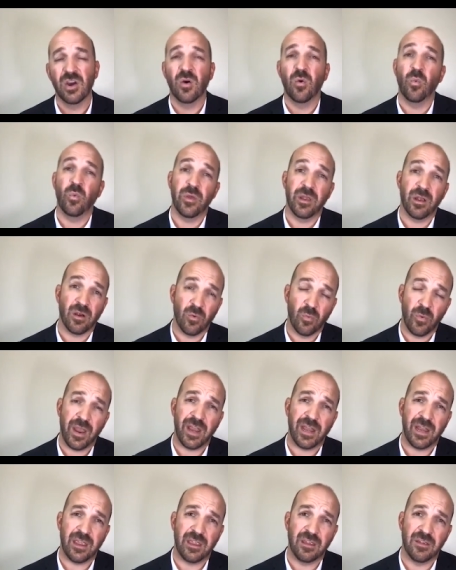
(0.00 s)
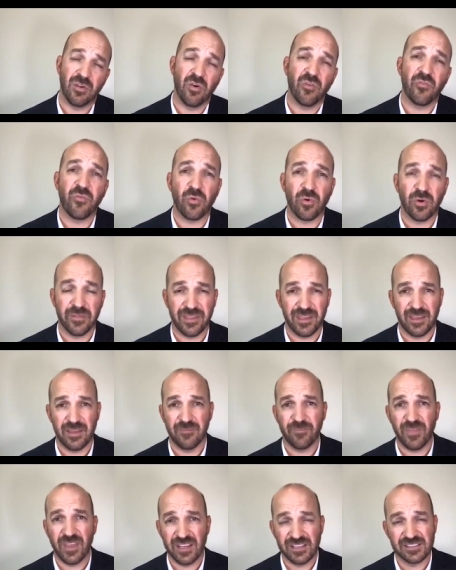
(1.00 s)
We are waiting for the
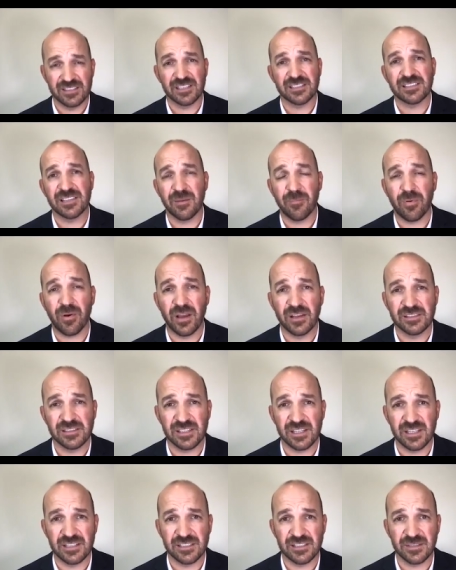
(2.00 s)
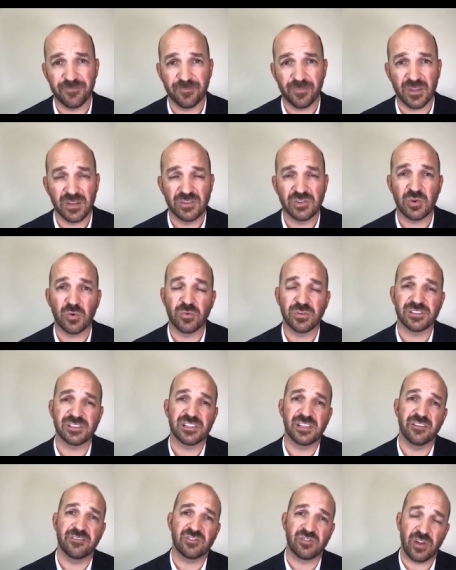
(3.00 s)
existing president to
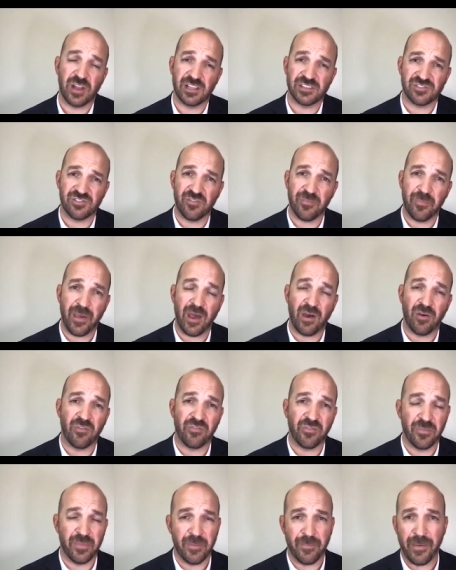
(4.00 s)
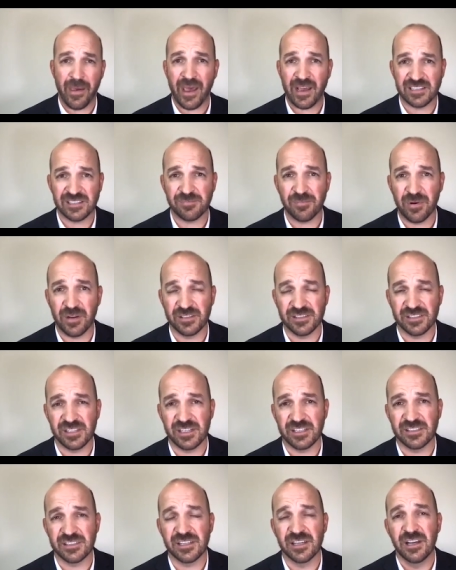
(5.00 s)
receive transfer of power from the past
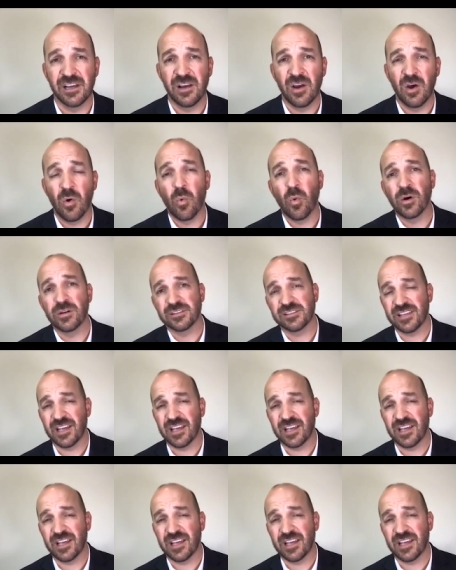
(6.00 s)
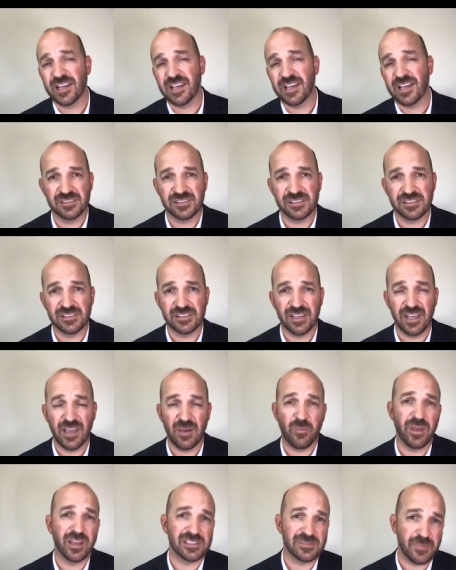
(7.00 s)
president. Once that happens,
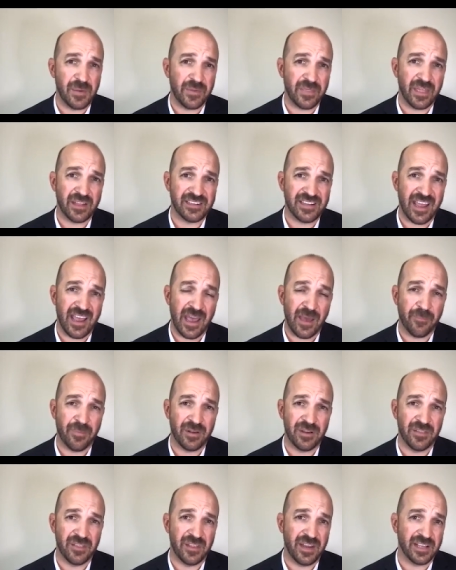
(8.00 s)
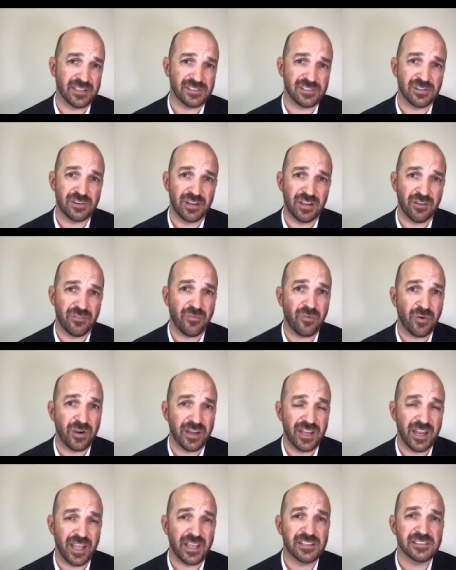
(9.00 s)
and we expect that to happen in the next 30 or
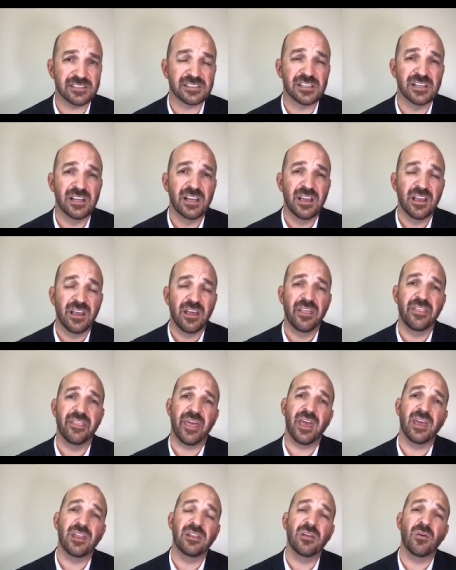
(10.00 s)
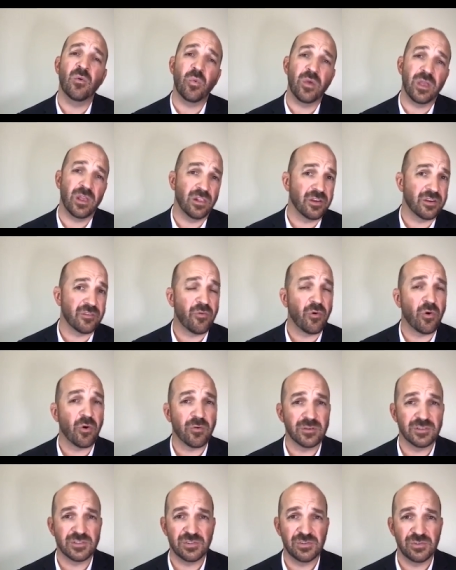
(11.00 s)
40 days, then we look
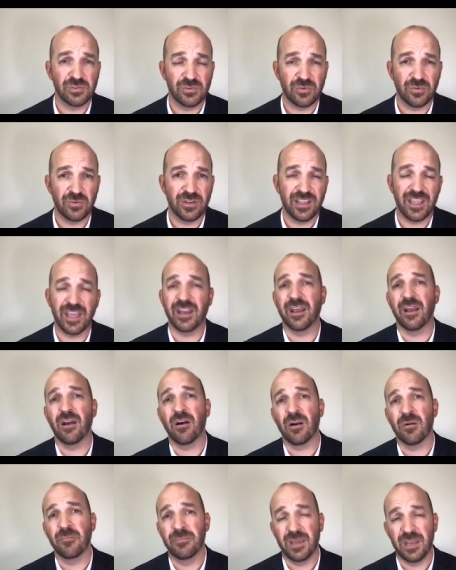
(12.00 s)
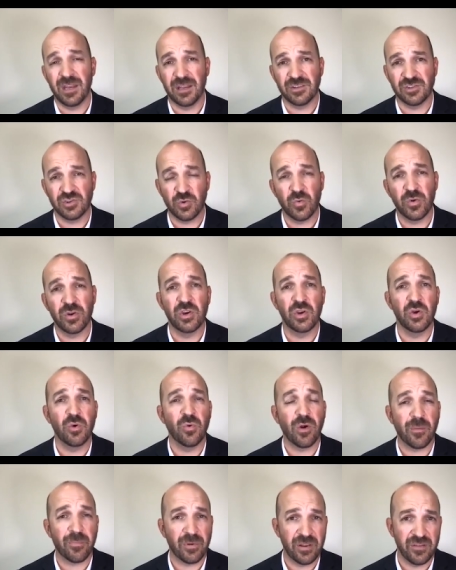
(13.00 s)
forward to getting our meeting to renew
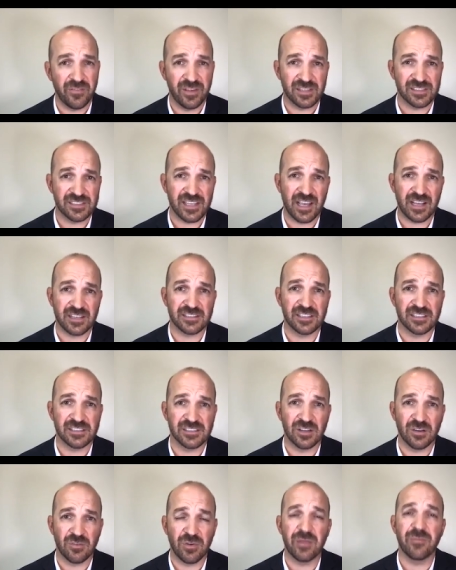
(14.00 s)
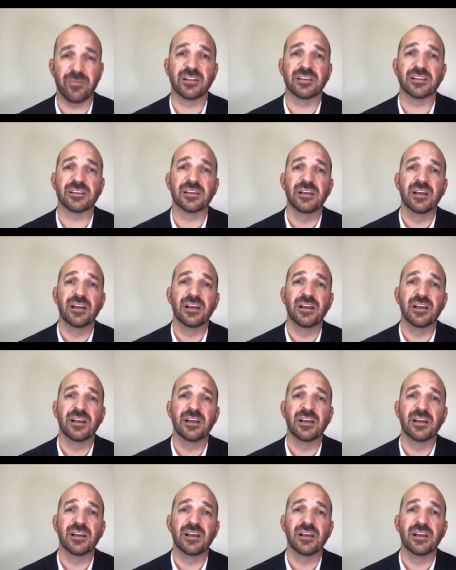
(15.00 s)
our previous access agreement.